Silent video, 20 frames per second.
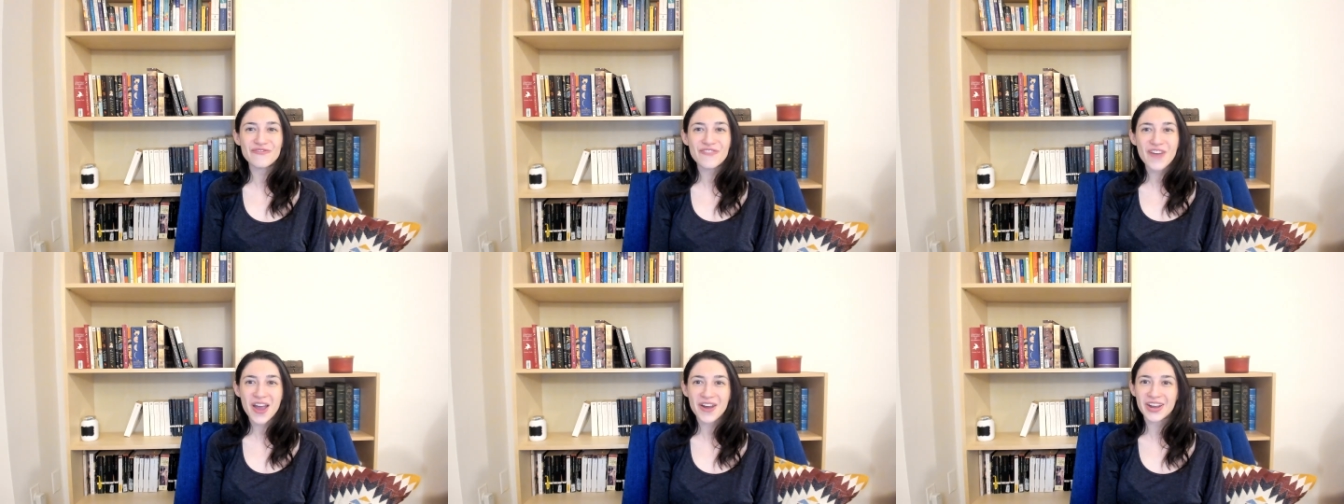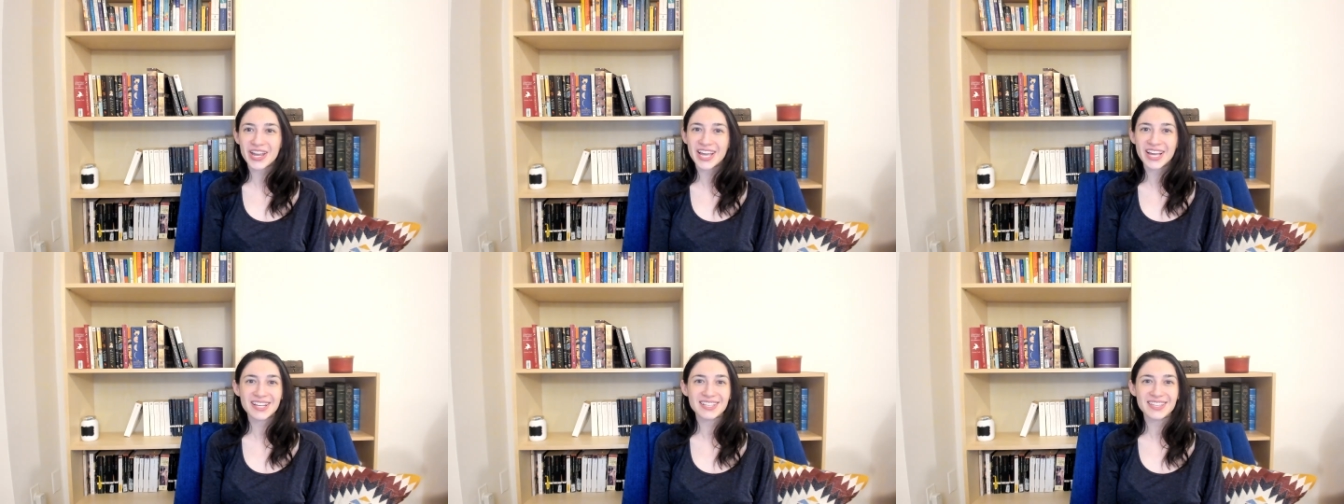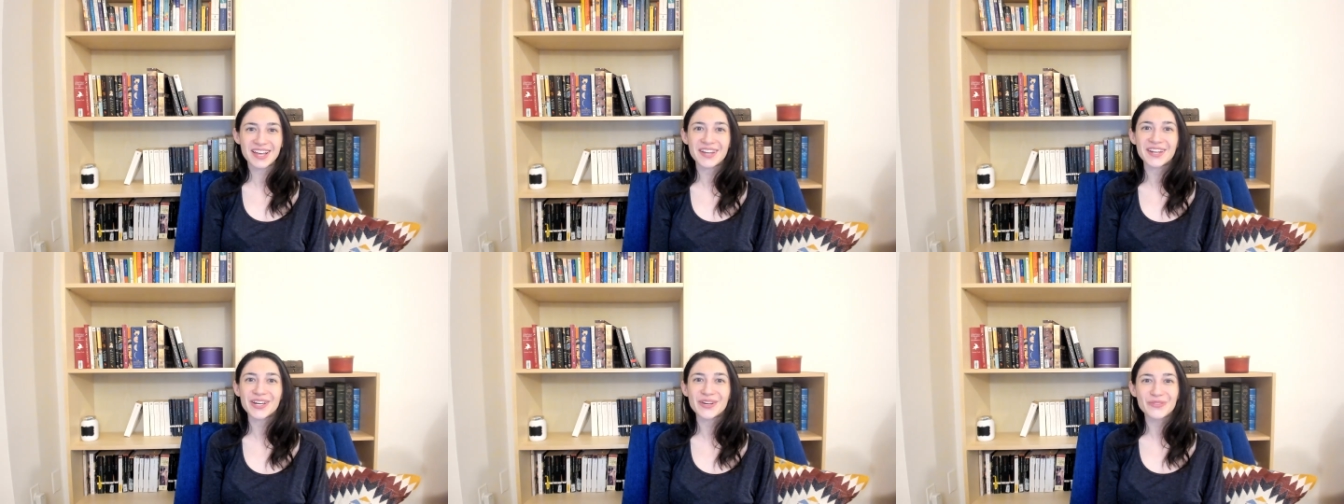very
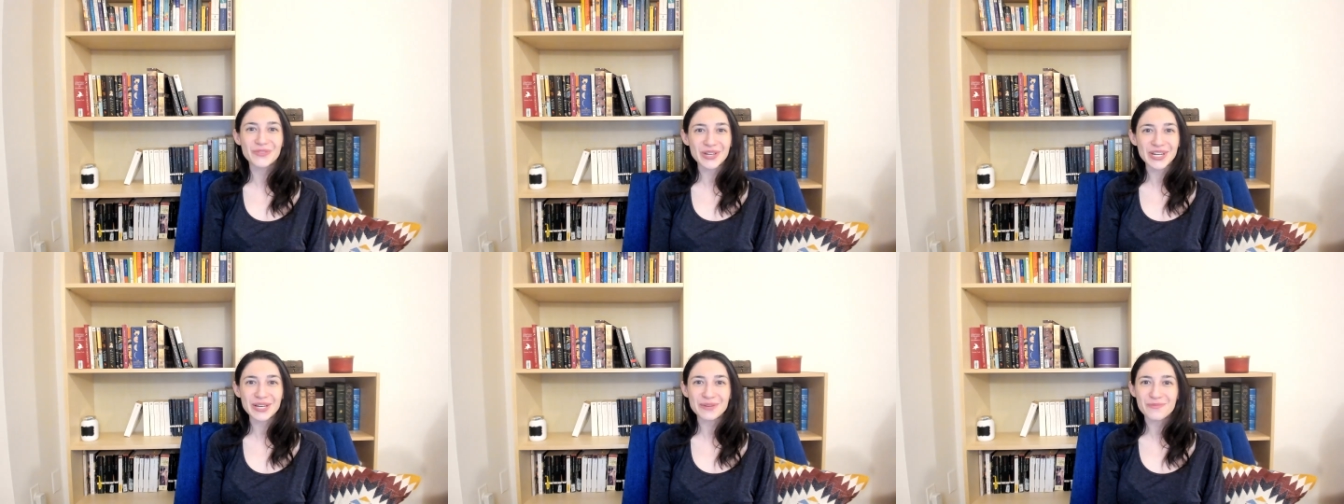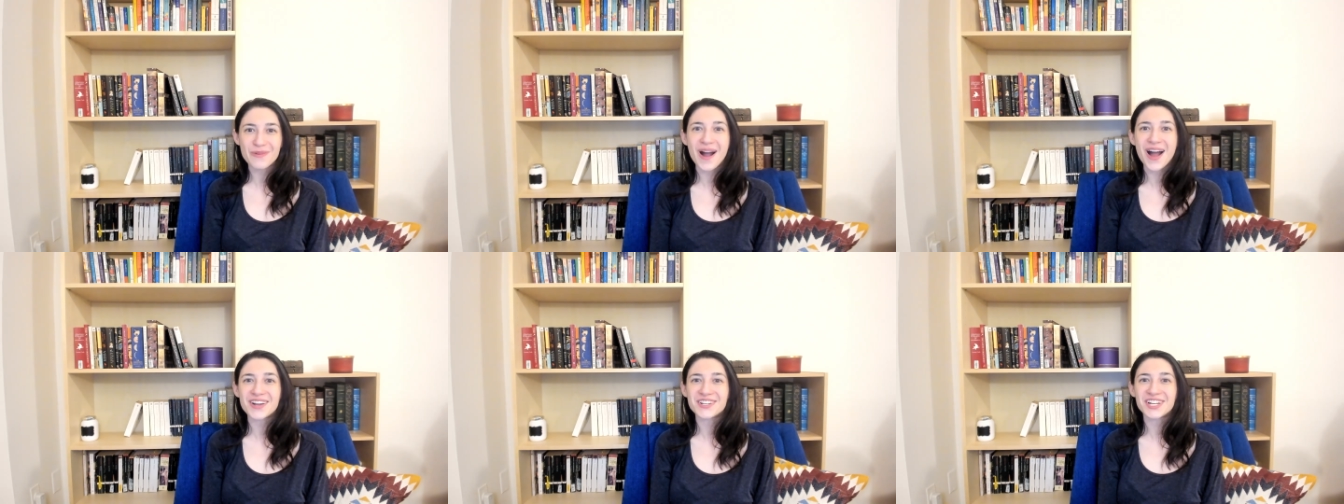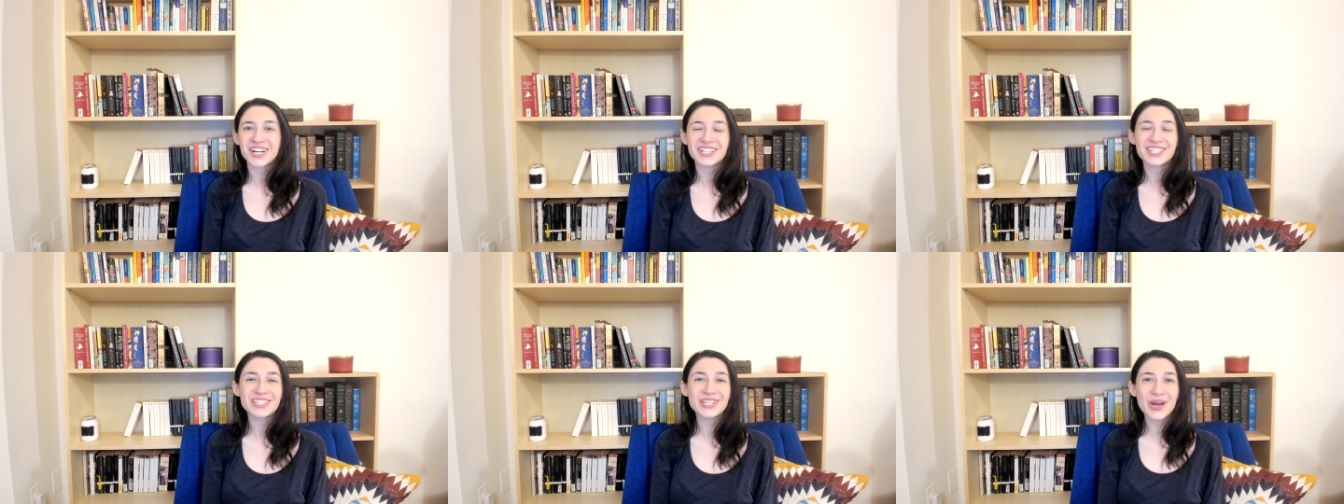exciting reading
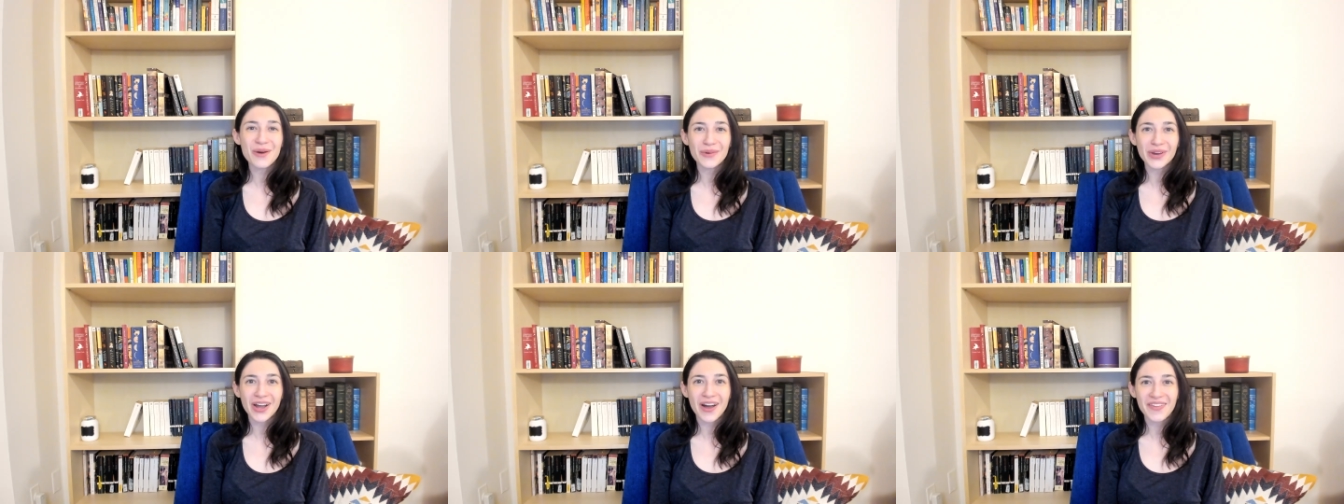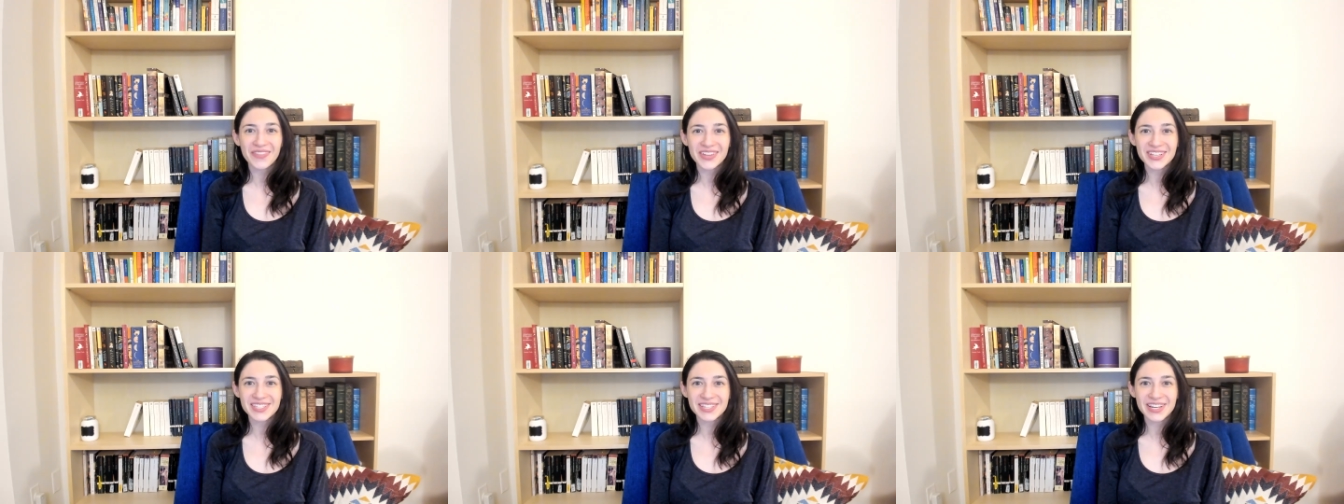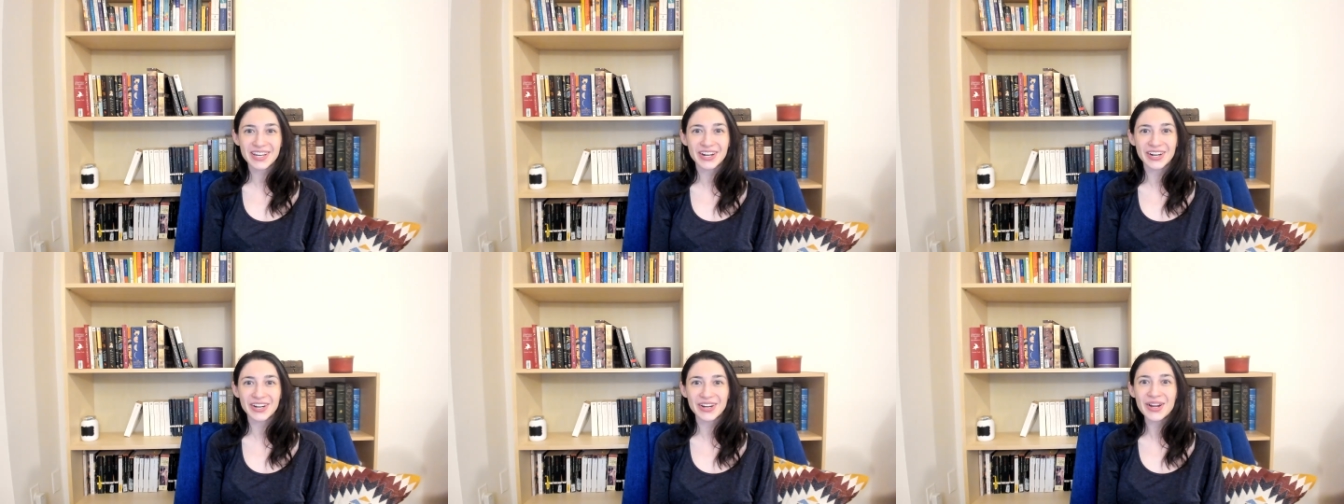projects going on this
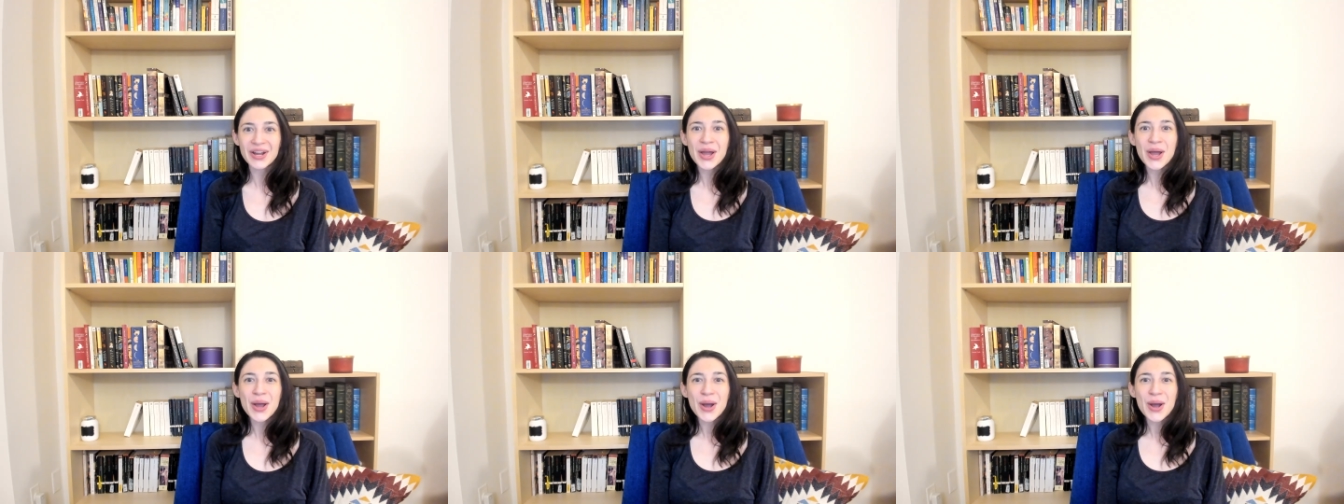year,